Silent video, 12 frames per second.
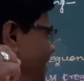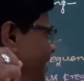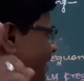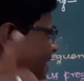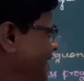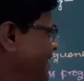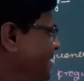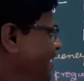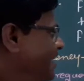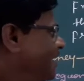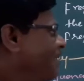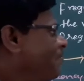it is
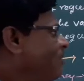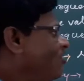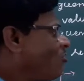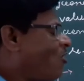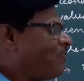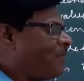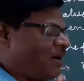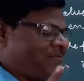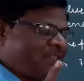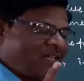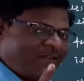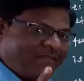the number of
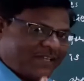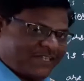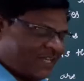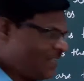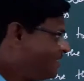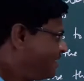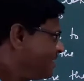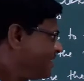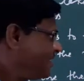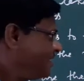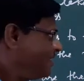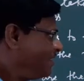
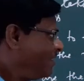observations